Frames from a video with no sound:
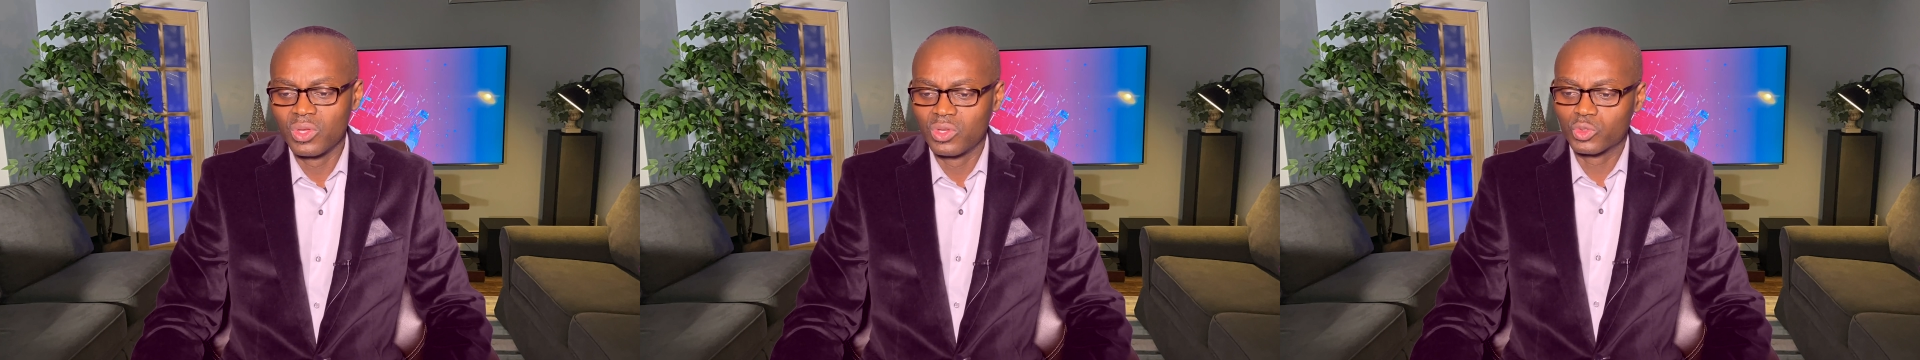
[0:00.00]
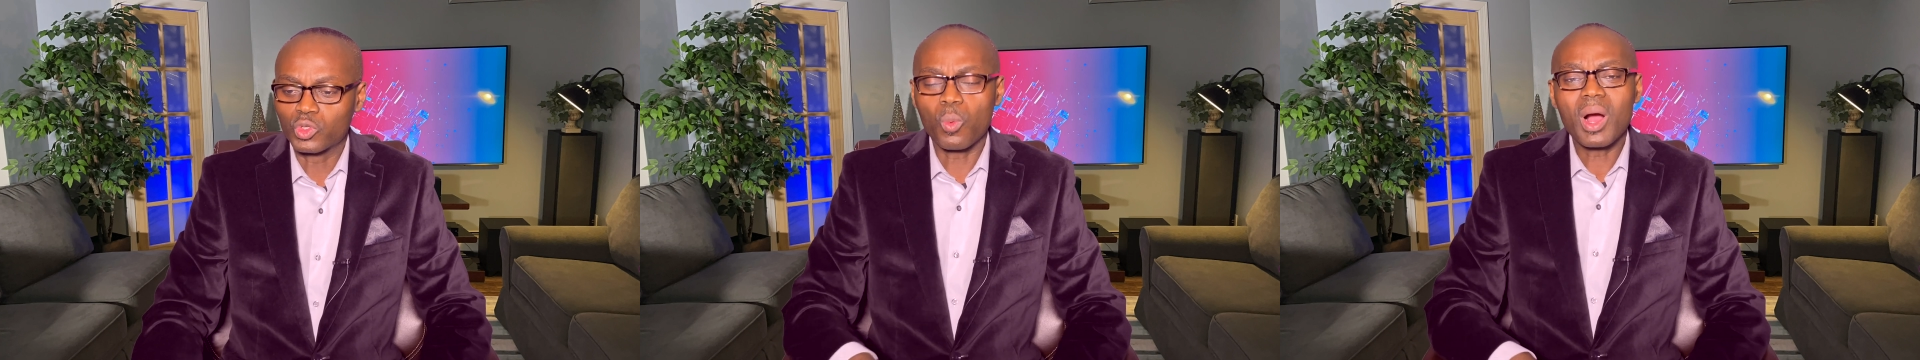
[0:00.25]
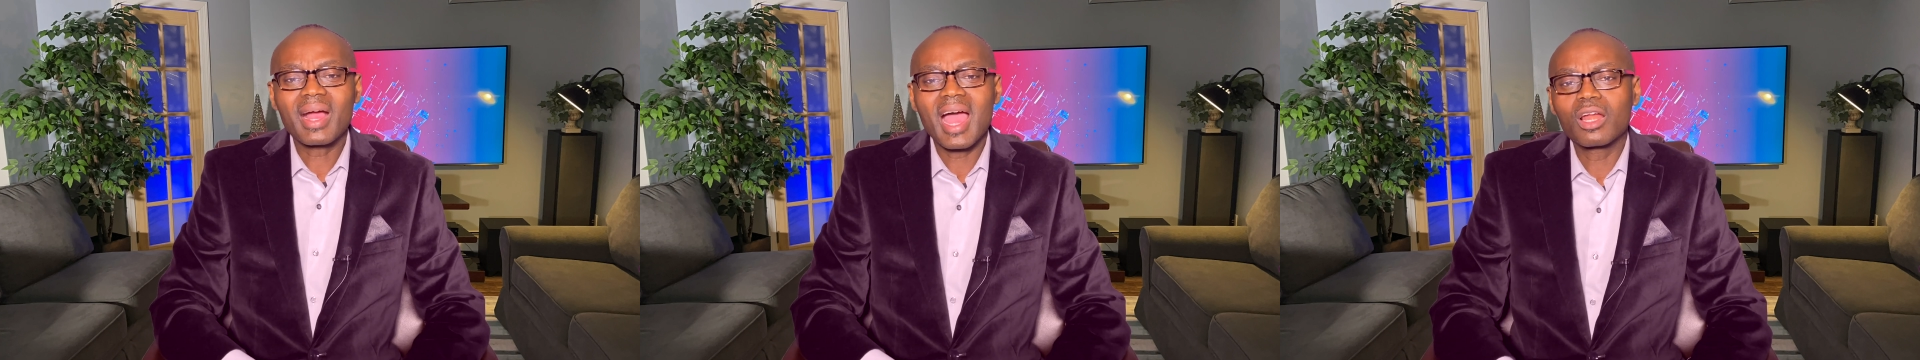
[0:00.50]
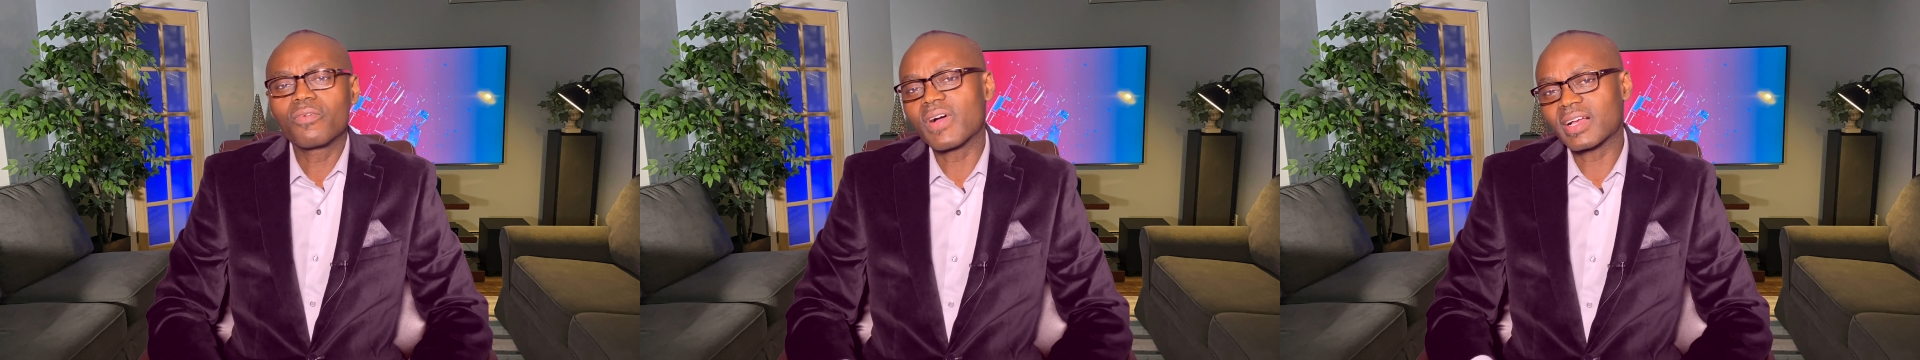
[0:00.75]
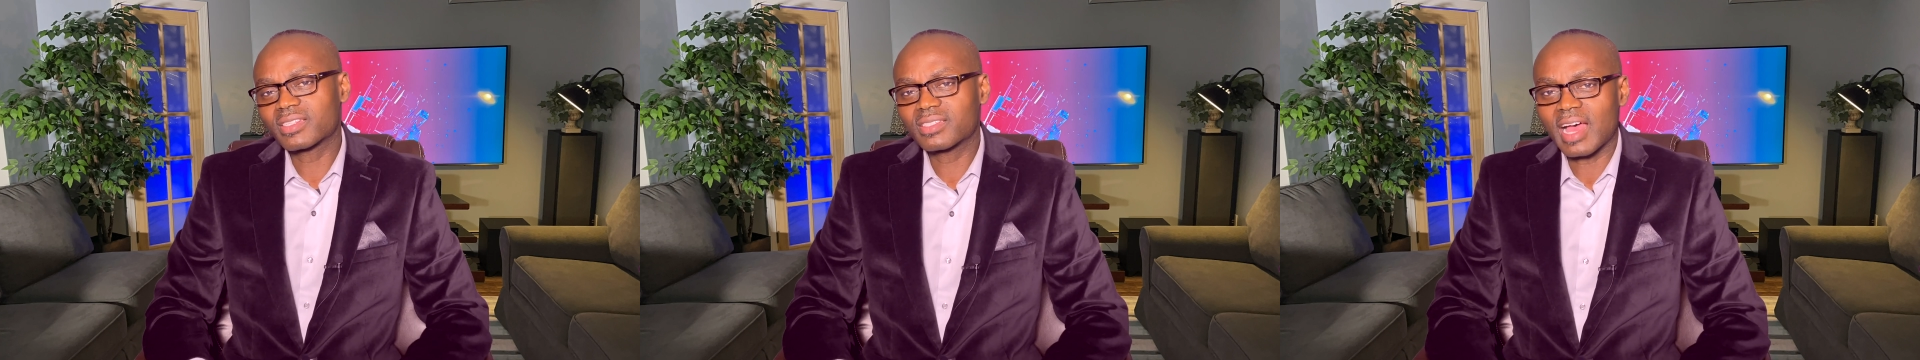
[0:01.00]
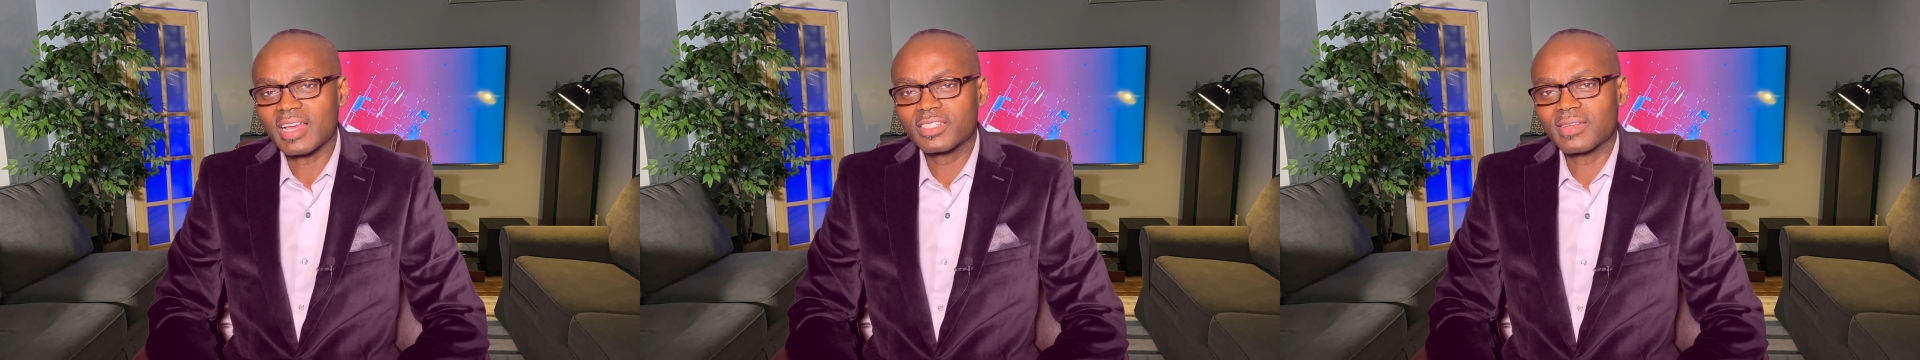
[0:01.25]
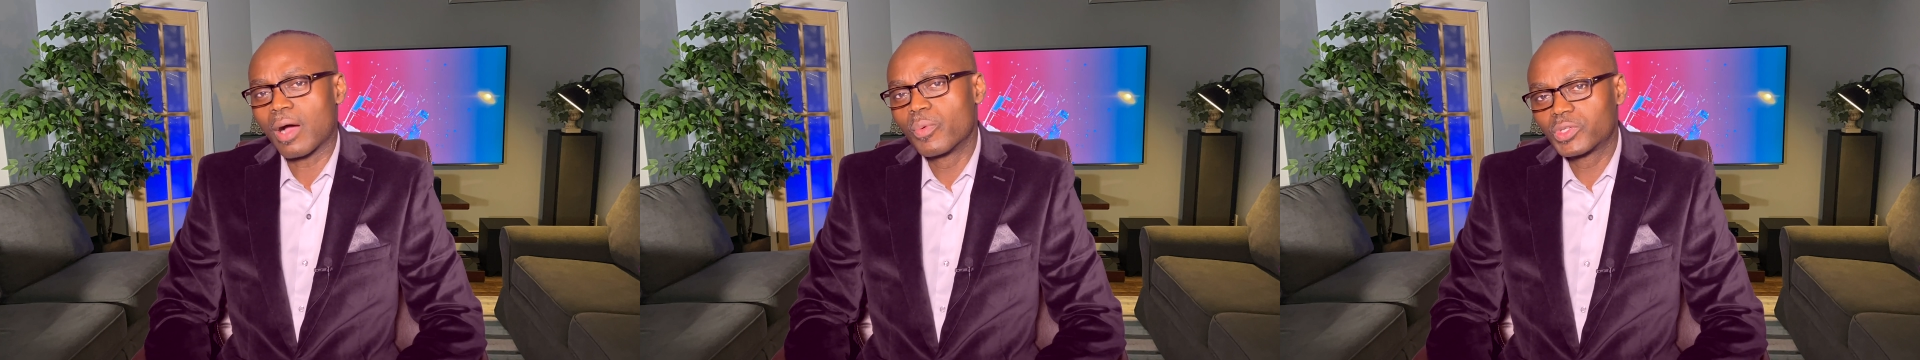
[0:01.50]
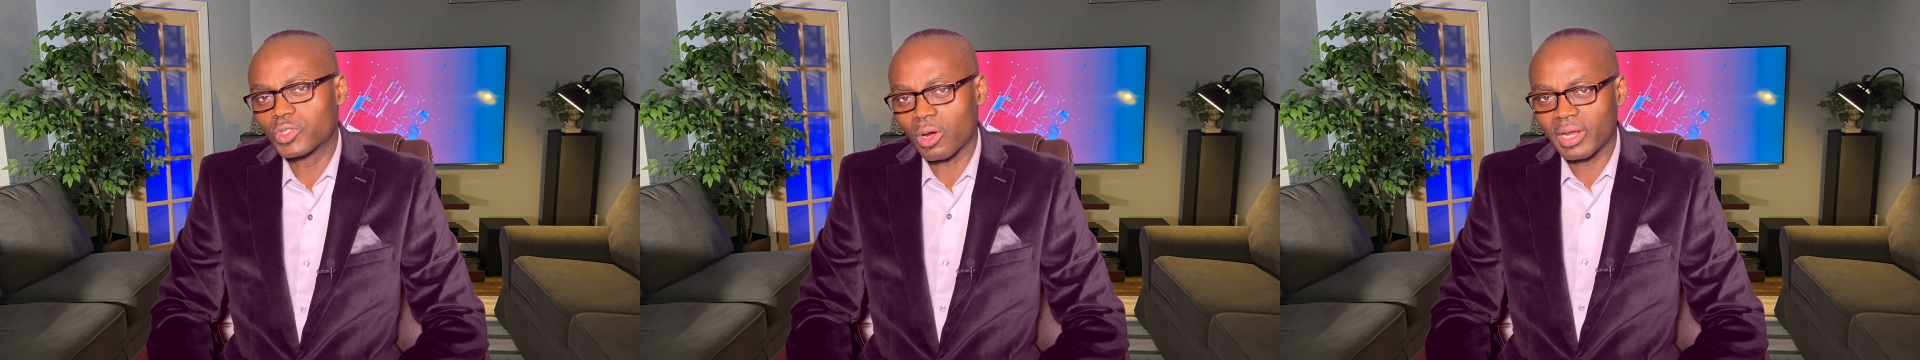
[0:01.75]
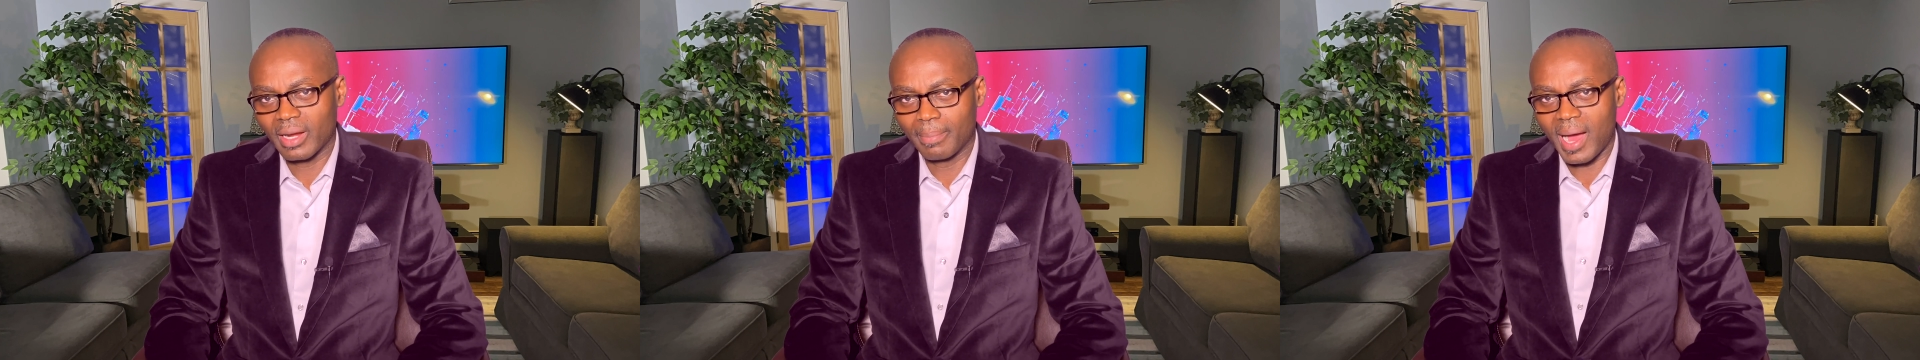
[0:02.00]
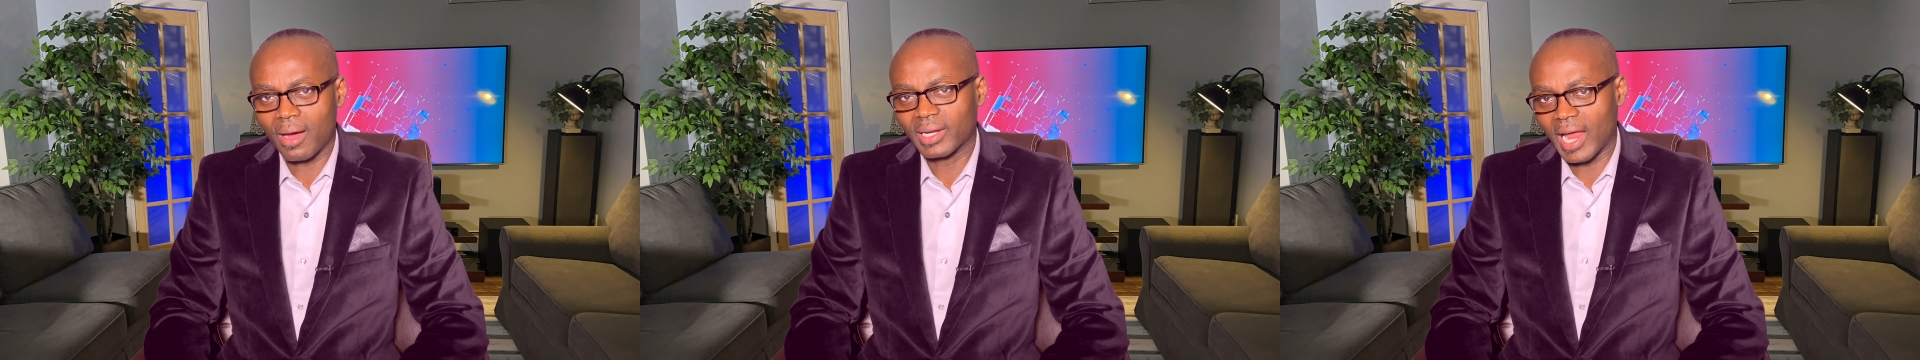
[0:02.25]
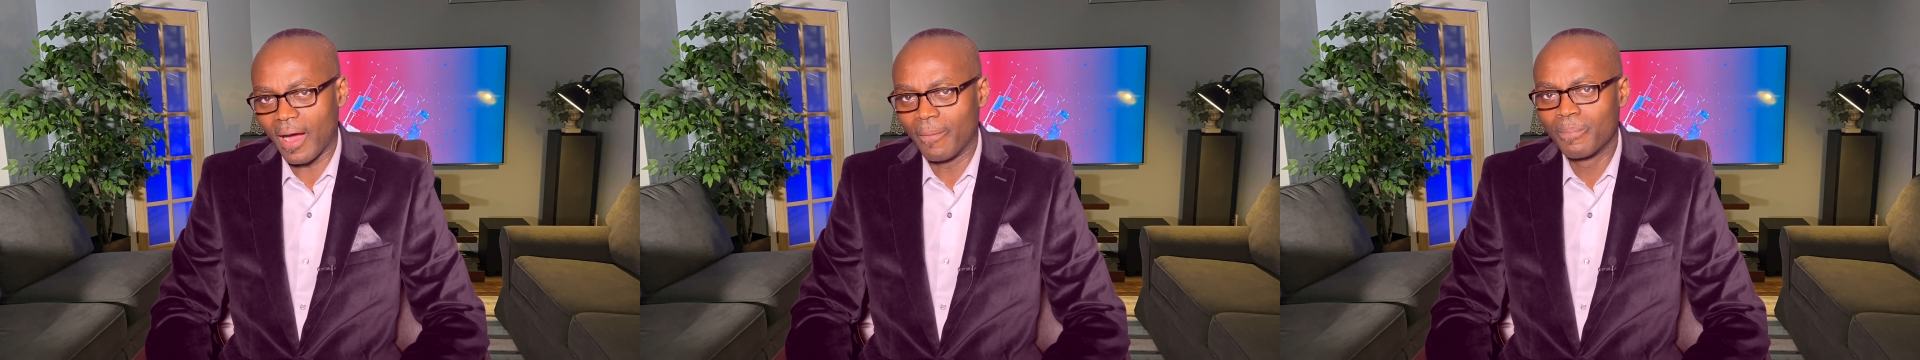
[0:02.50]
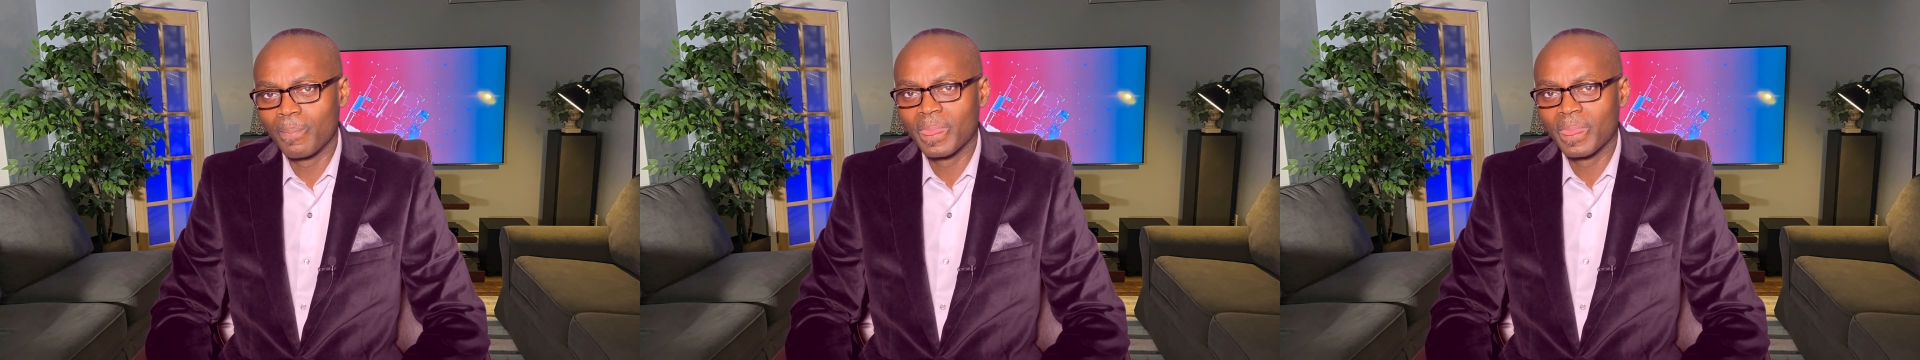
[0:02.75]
So what kind of exercises are we talking about now?